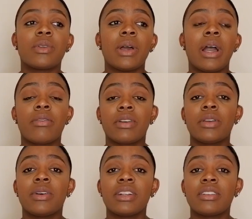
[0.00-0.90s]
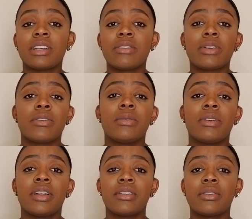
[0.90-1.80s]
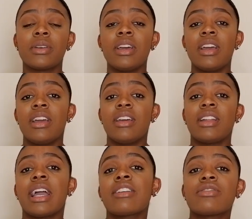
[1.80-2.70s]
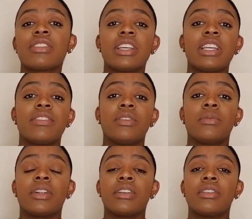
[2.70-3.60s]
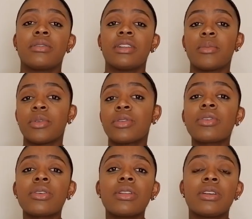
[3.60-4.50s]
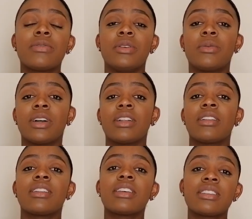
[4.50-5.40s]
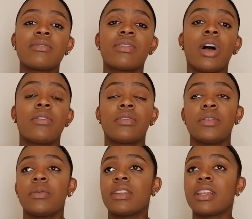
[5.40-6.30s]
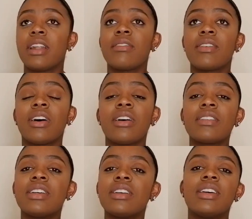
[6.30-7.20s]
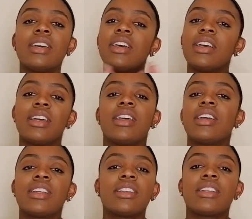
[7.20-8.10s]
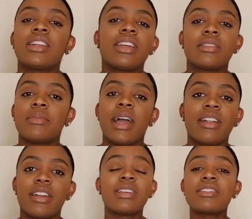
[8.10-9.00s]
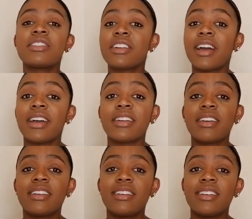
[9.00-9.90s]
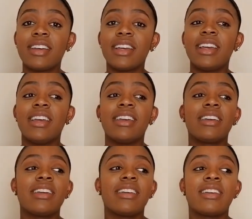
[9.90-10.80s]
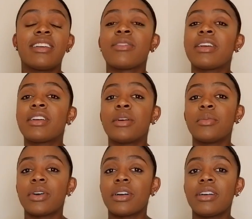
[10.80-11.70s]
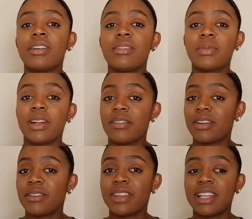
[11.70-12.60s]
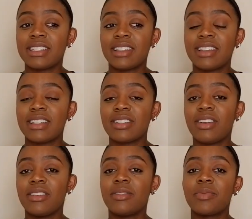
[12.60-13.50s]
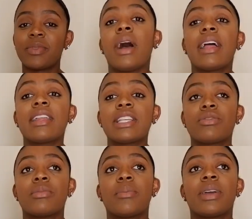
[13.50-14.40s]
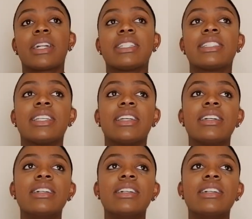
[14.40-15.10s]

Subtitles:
however you want to deliver, if you want to do naturally, if you want to do an epidural, if you want this involved, if you want that involved. It doesn't matter. Listen to your doctor, read a good book, whatever. That's it. That's all. So, highlights from my pregnancy.